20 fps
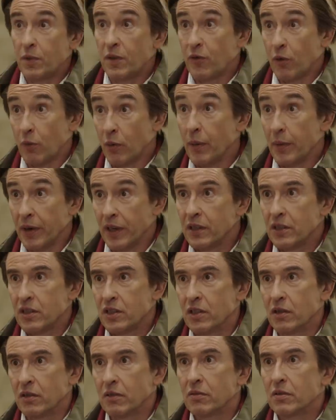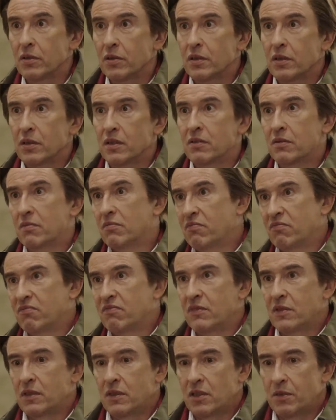be for women, too.
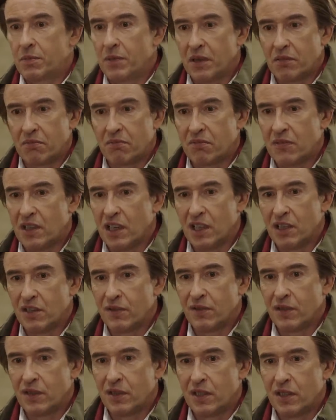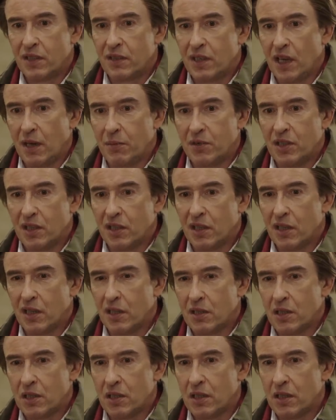It's a case of adapting an
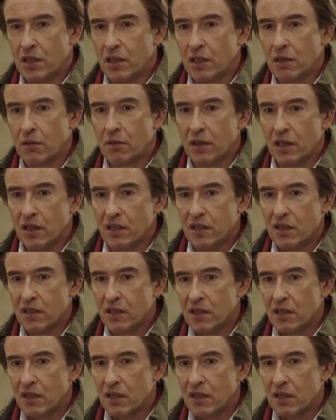existing unit.